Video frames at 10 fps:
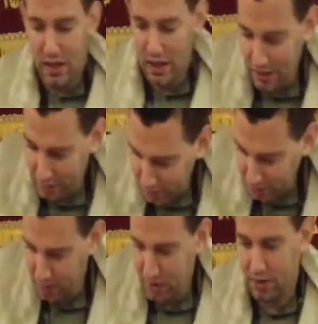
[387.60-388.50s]

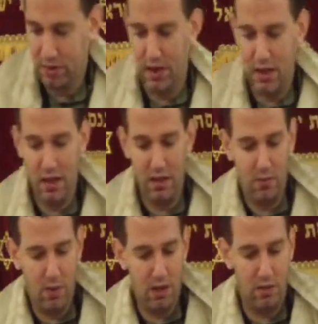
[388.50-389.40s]
Ezehu, Yenuyeh,
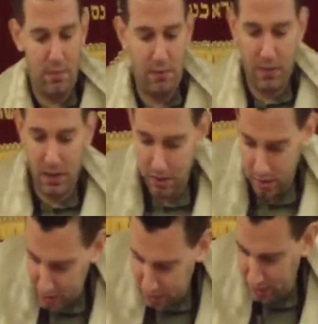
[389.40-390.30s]
what is meant by
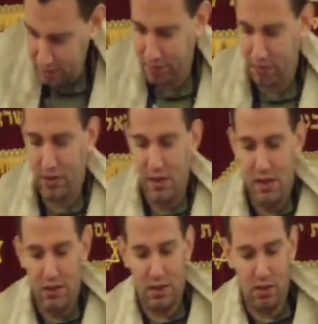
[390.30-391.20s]
dirges?
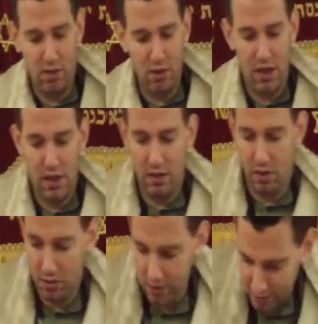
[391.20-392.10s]
Shakulan,
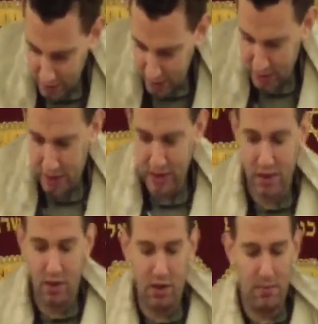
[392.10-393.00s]
Onos, Kira,
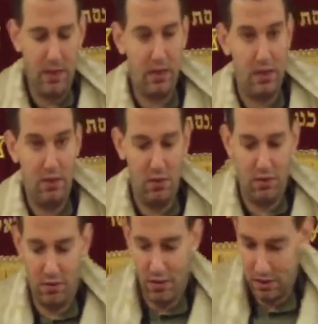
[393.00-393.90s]
they all lament in
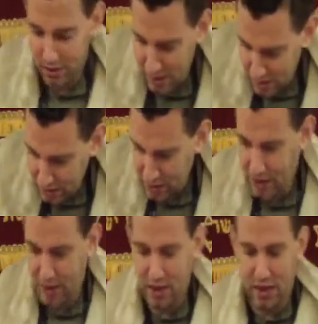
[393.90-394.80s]
unison.
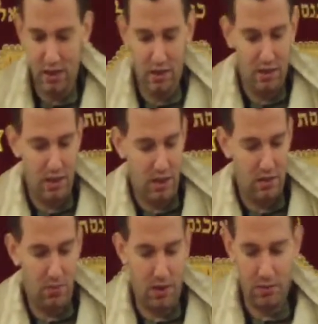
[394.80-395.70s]
Kina,
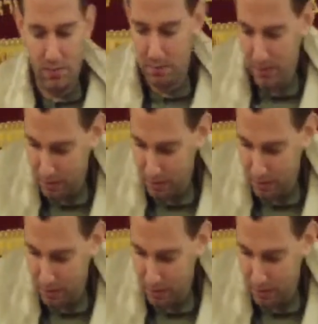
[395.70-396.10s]
and what is meant